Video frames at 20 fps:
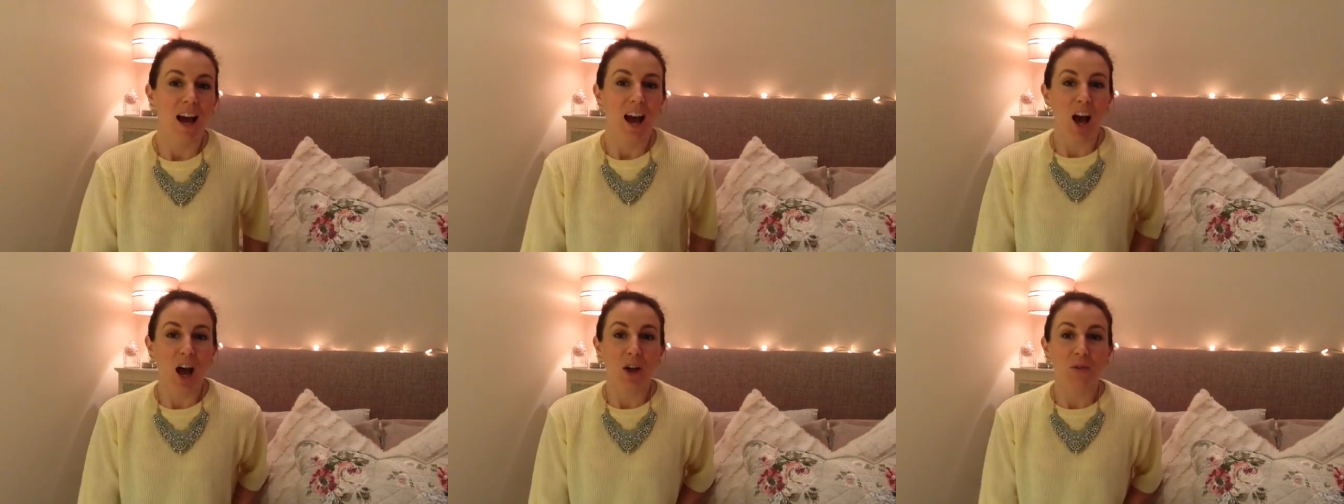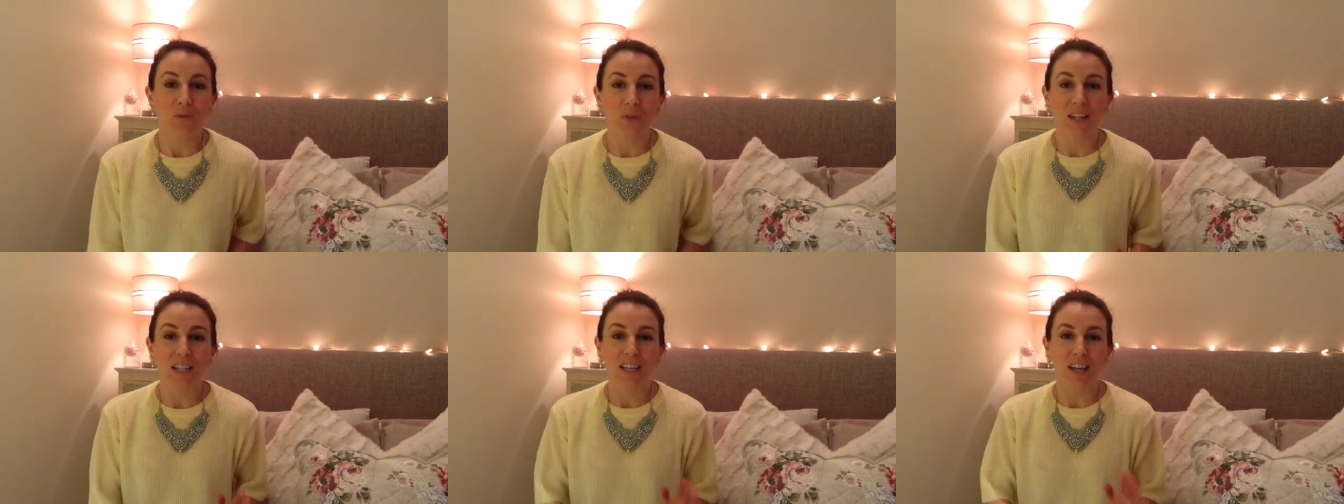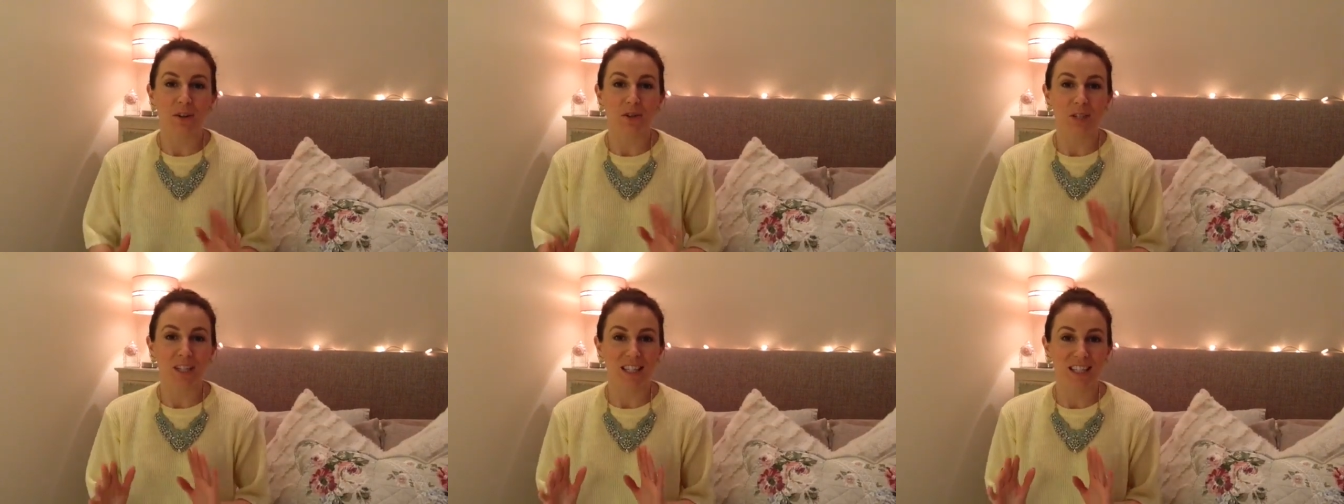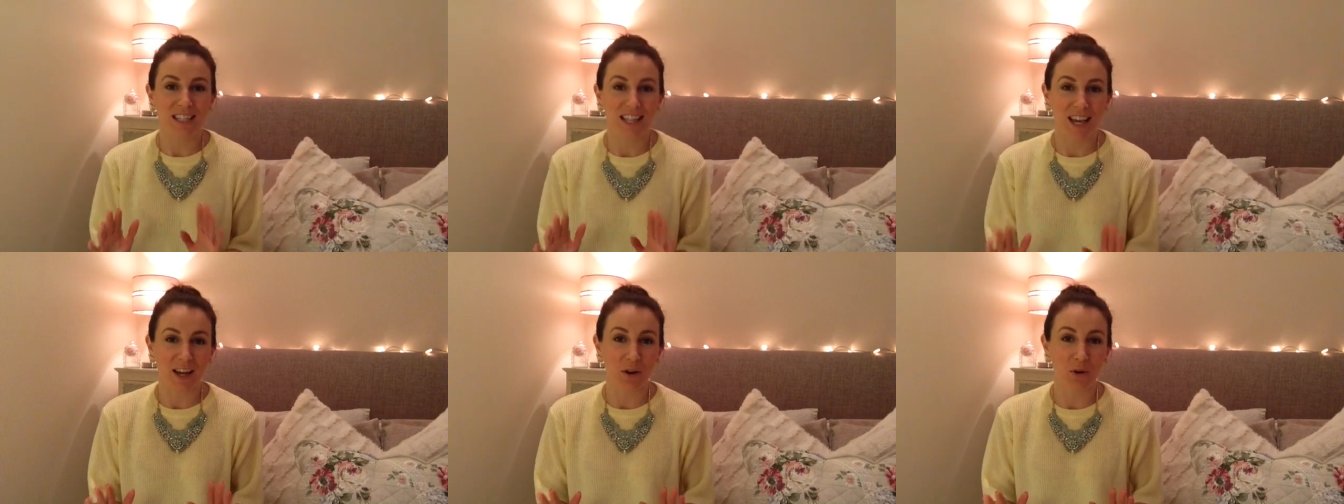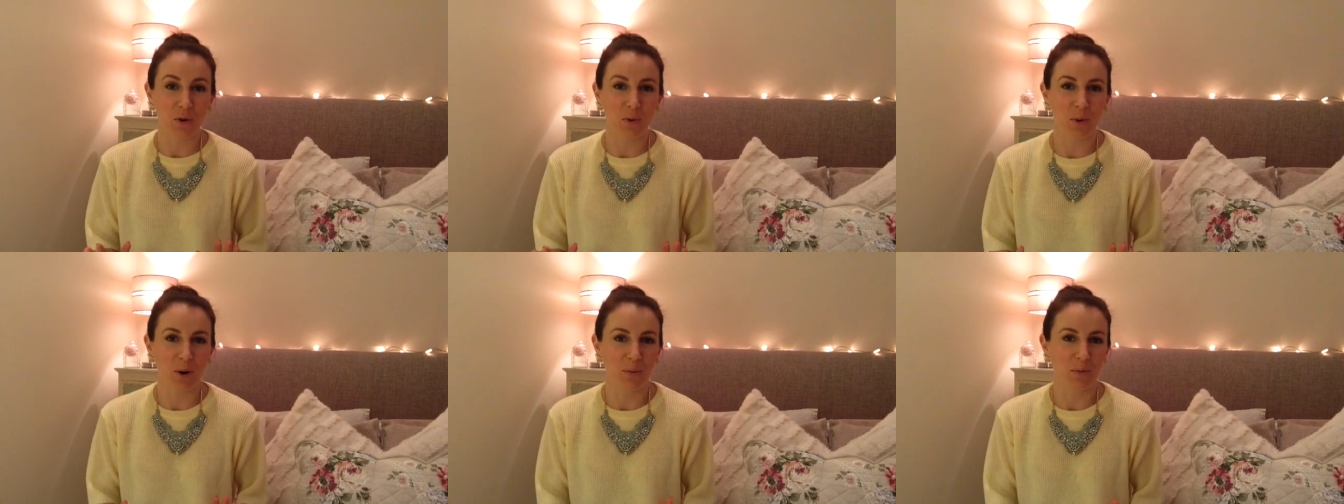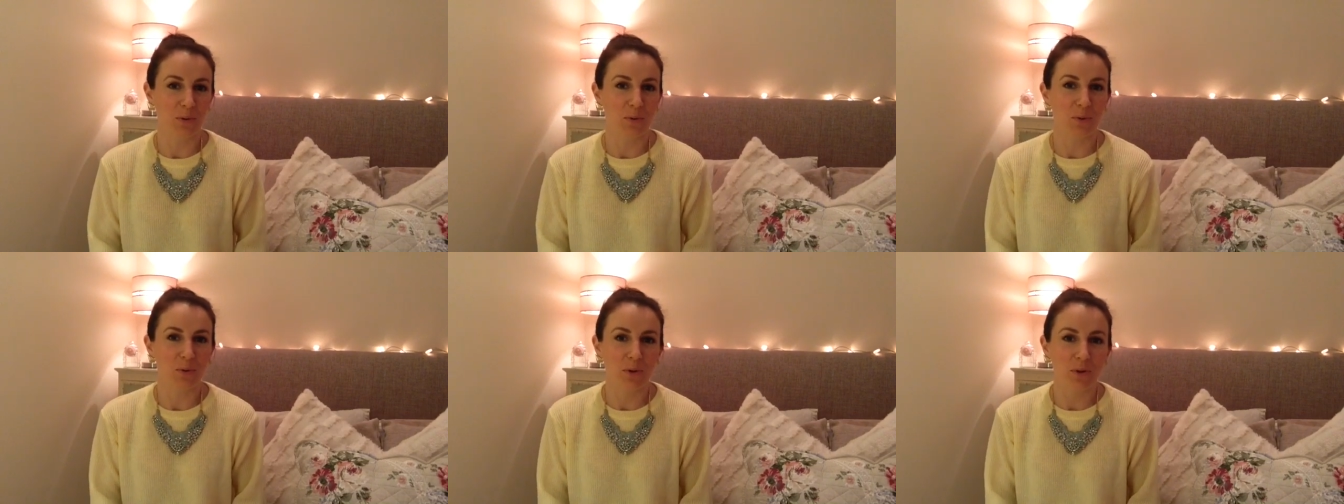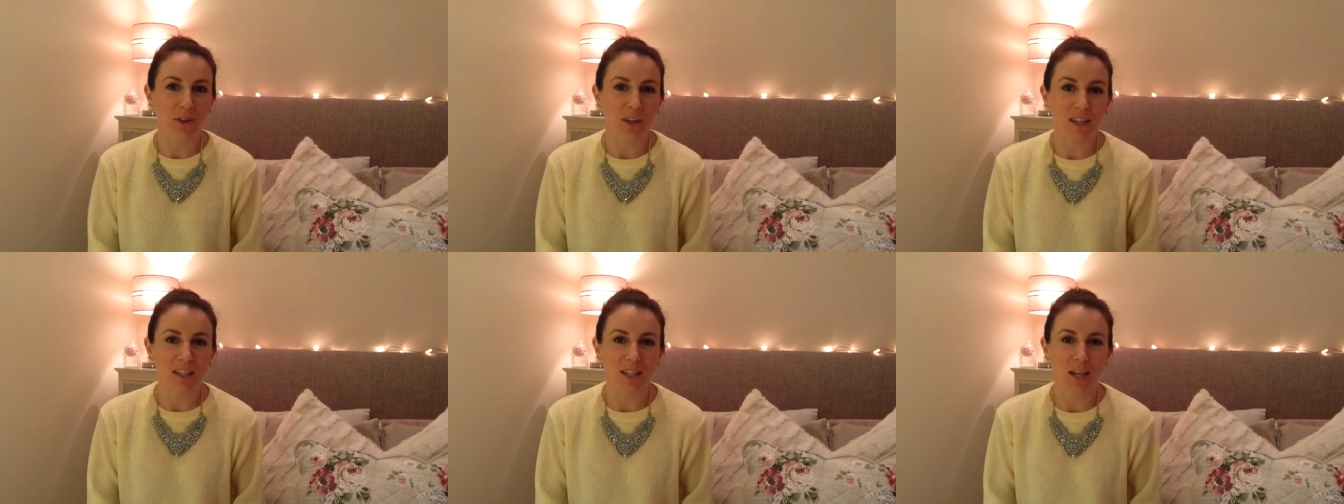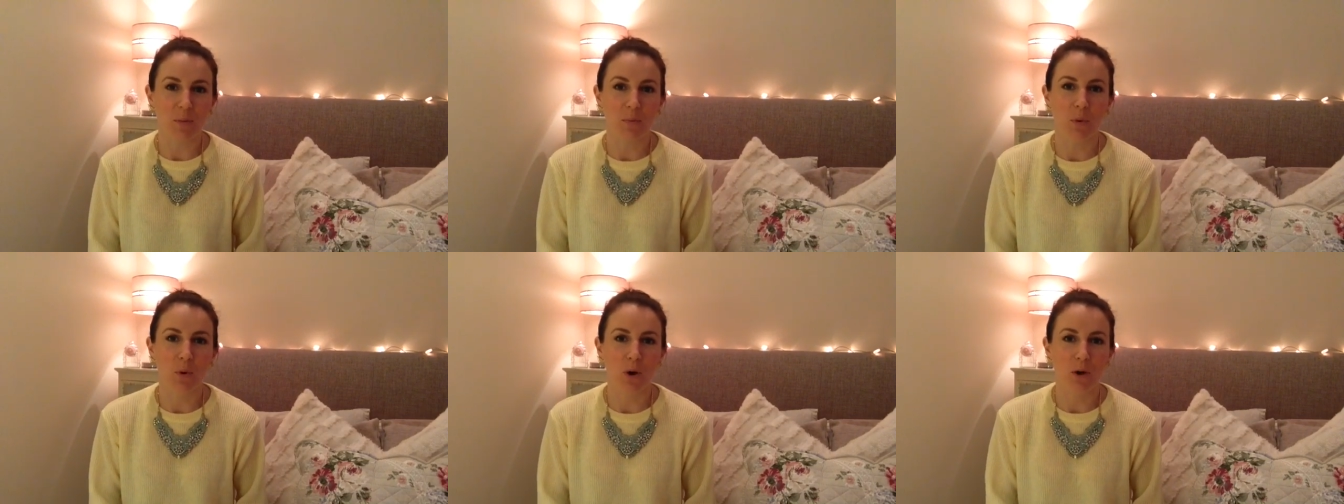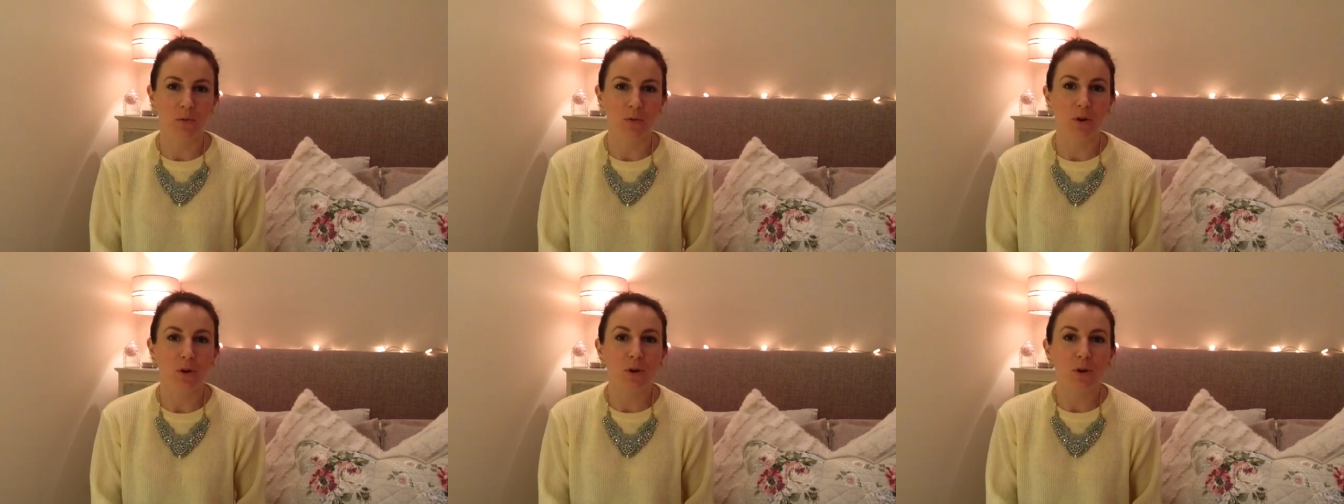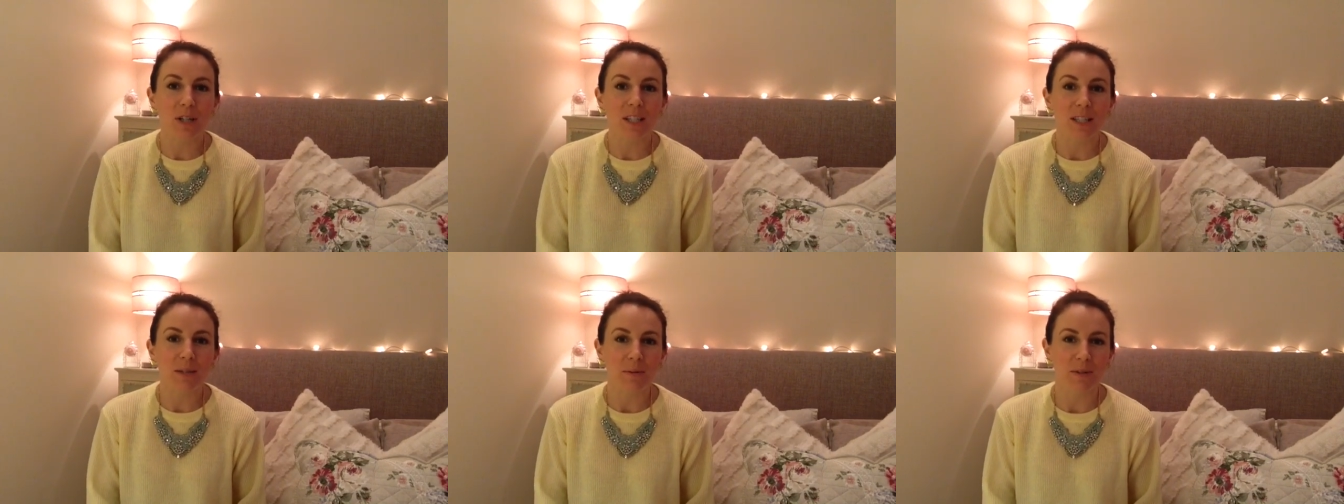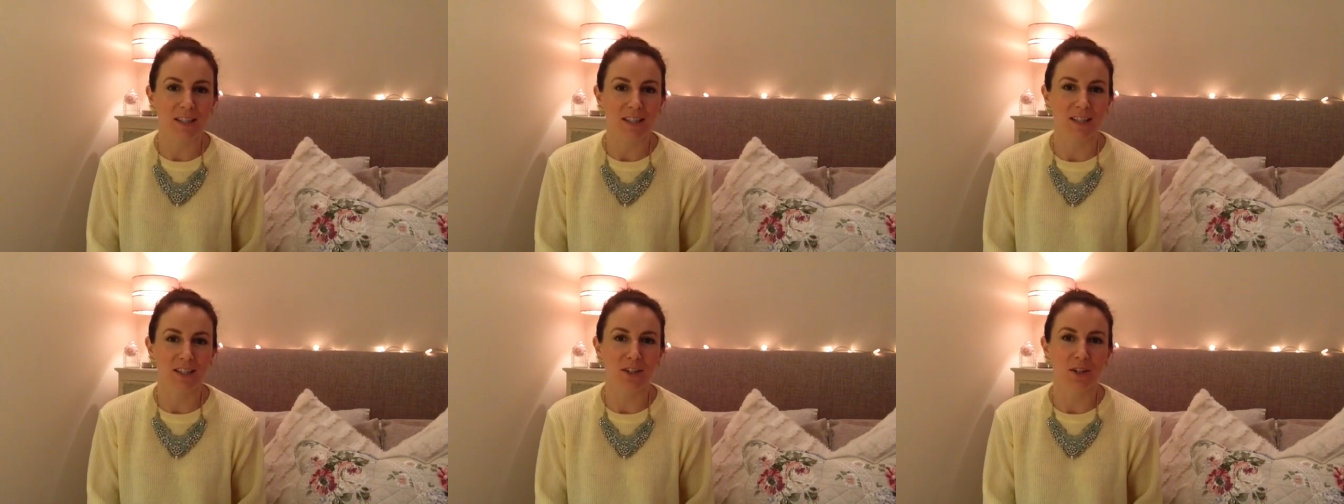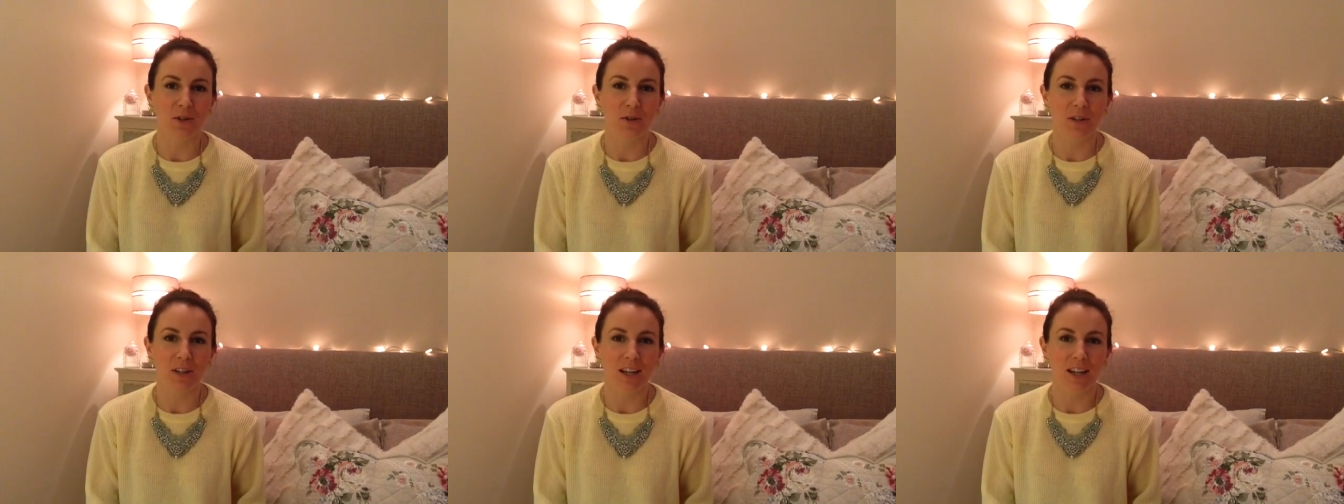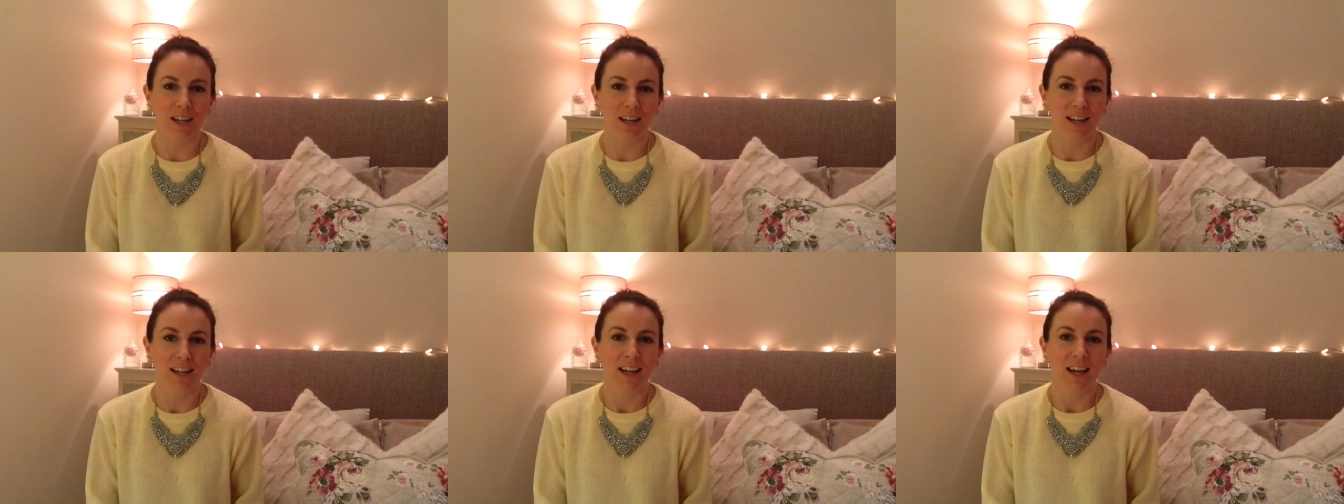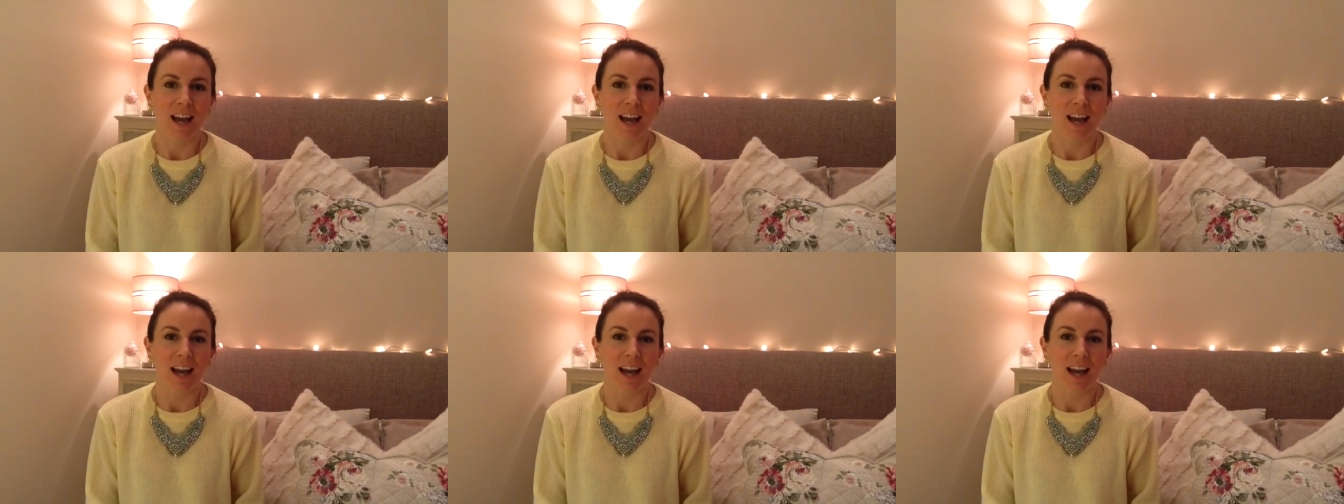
I videoed a sale one with all the things I bought over Christmas and New Year